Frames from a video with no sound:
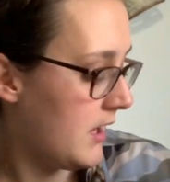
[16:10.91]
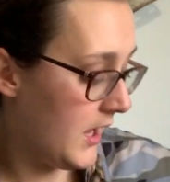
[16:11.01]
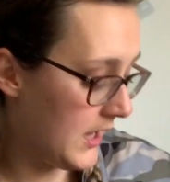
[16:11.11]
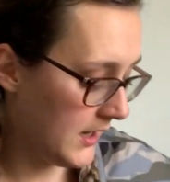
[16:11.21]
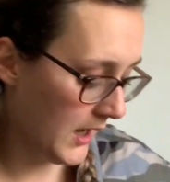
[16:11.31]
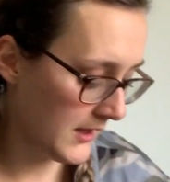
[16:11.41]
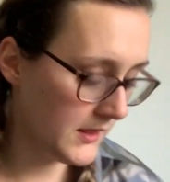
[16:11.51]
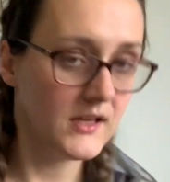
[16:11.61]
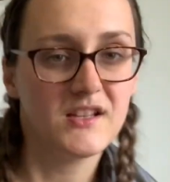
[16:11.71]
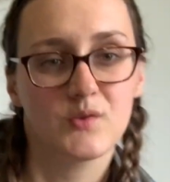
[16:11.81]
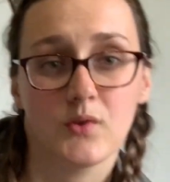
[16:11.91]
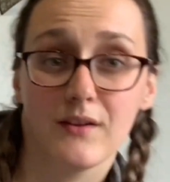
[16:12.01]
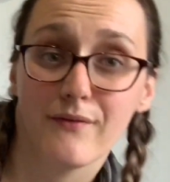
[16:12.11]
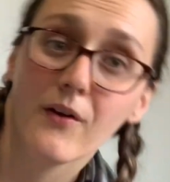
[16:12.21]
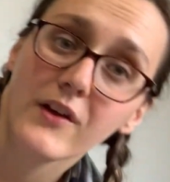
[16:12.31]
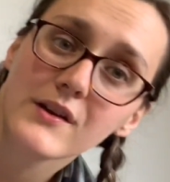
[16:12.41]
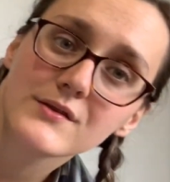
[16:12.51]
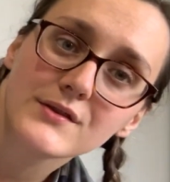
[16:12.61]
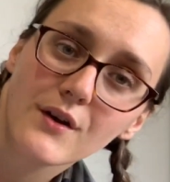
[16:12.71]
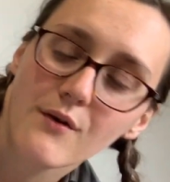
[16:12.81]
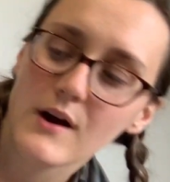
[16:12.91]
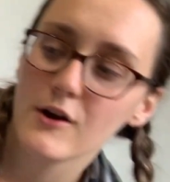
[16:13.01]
and I think it's really filling, so I